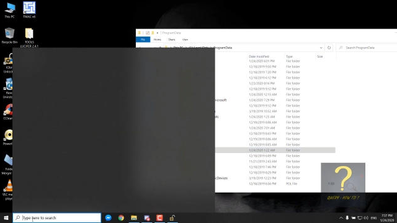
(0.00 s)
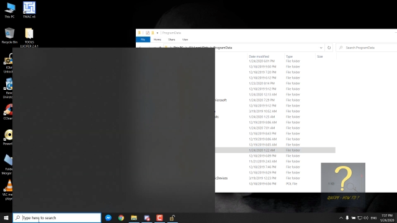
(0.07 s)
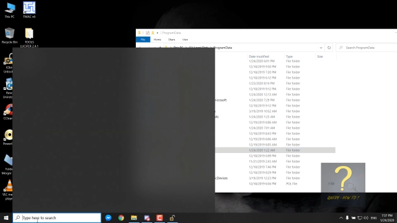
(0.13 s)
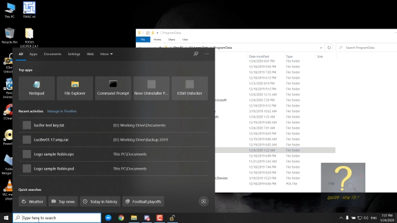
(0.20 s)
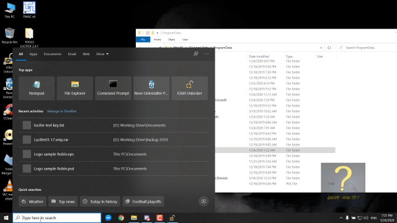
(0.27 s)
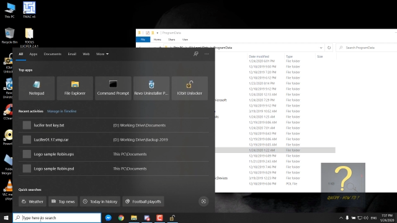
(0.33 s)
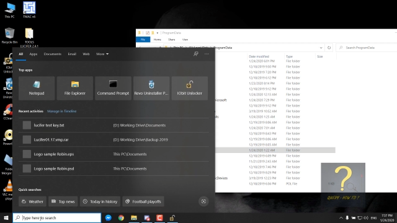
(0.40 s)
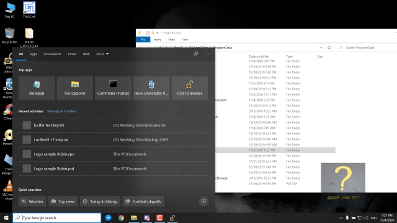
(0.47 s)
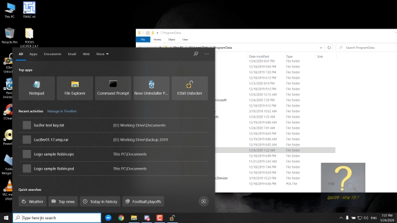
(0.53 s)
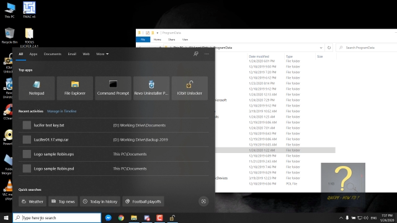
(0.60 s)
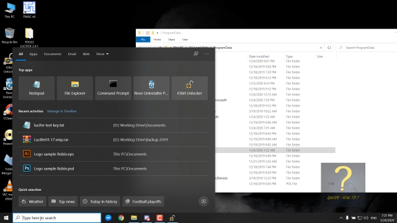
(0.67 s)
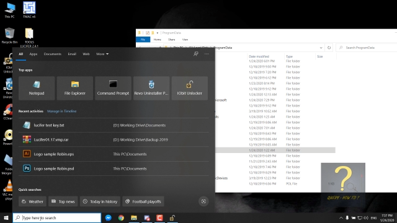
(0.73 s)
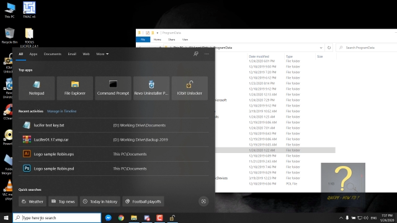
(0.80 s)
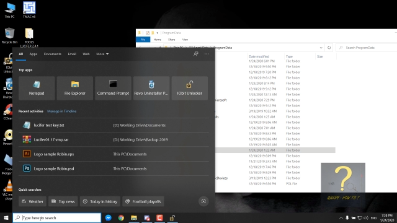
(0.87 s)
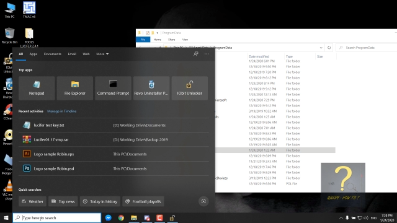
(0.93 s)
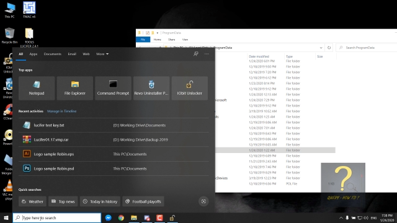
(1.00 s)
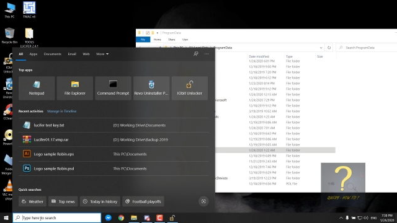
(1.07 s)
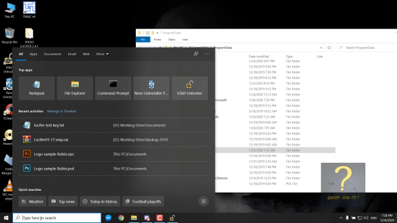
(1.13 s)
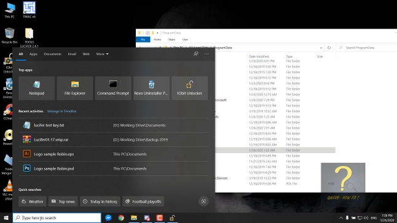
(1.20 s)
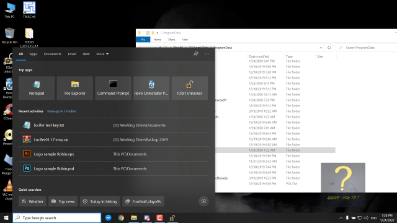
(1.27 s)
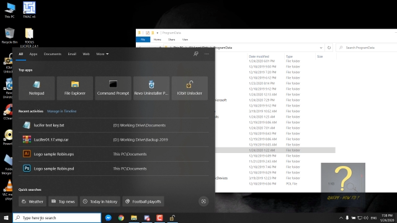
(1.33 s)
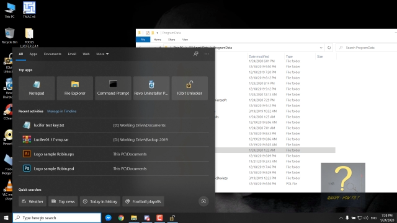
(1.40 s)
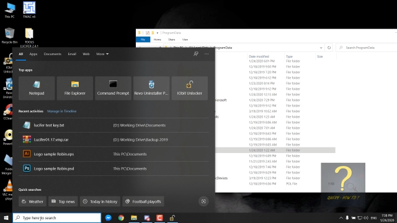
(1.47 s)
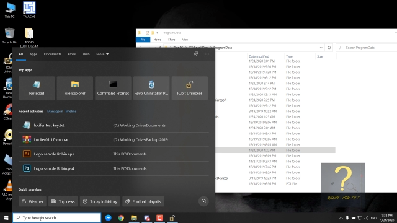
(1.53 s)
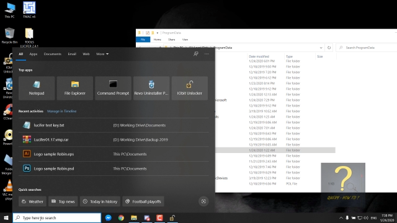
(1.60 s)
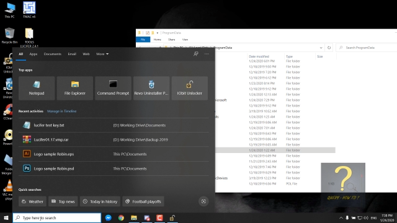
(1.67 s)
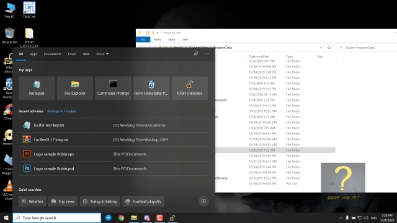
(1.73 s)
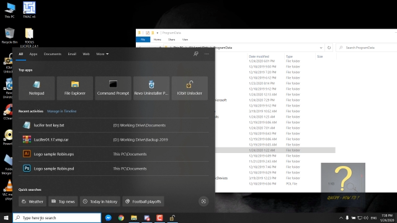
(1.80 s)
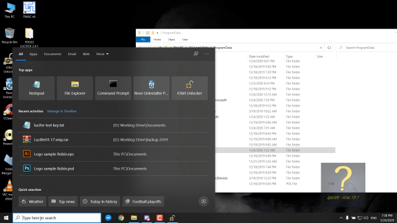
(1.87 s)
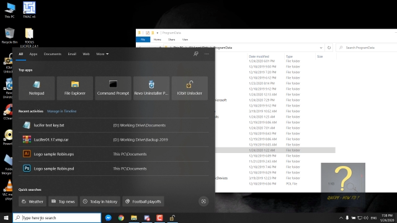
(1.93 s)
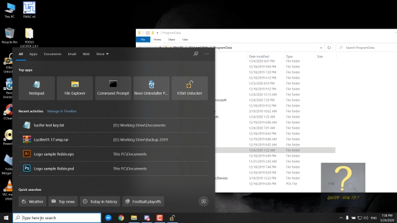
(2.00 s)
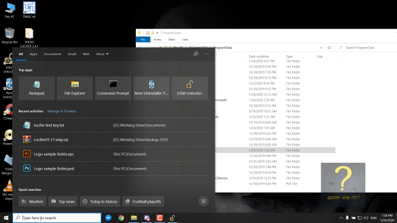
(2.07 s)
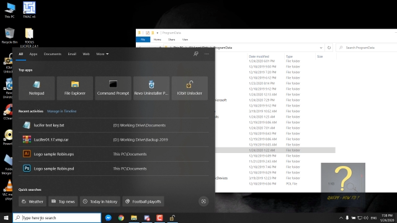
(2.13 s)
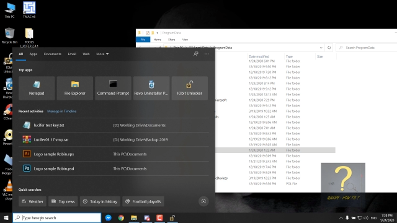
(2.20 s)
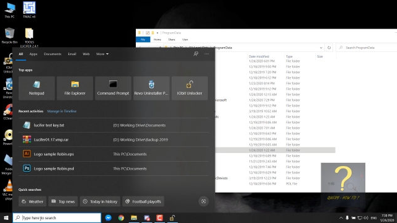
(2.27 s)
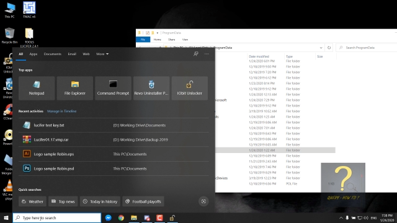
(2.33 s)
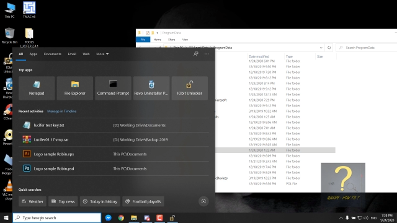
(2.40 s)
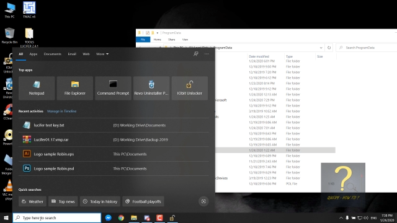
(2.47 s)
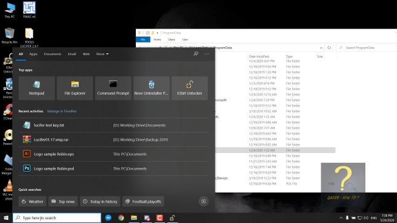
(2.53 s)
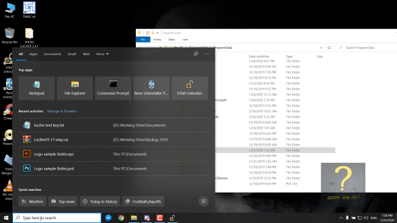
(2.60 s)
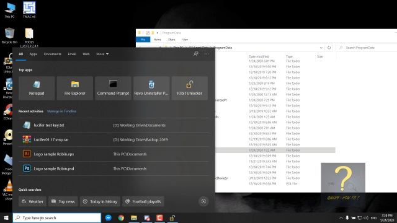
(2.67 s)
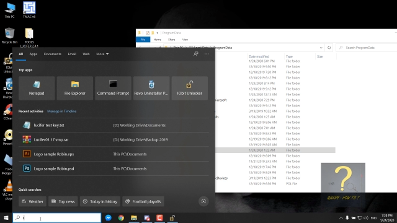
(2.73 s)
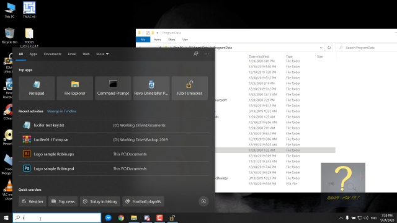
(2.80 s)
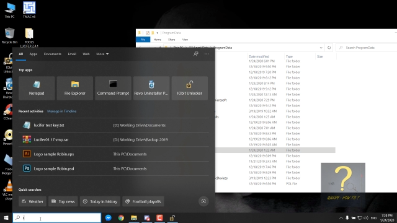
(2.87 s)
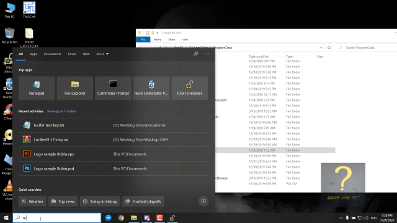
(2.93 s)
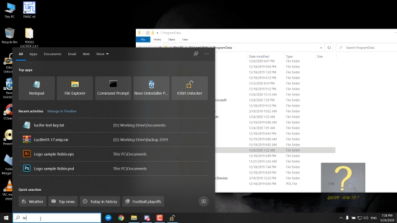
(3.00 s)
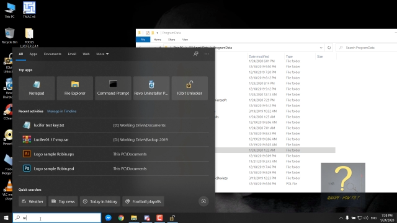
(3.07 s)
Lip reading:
[unreadable: no face in view]